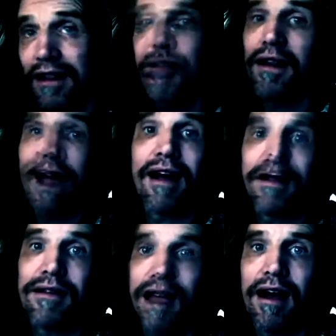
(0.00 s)
get the
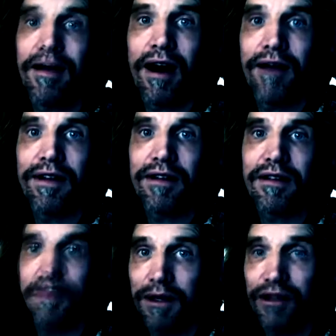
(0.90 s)
last laugh,
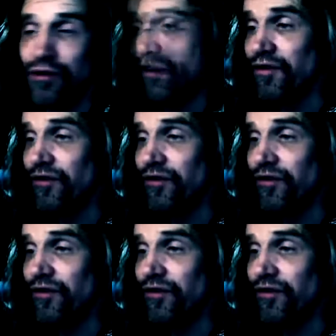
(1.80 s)
obviously, because you've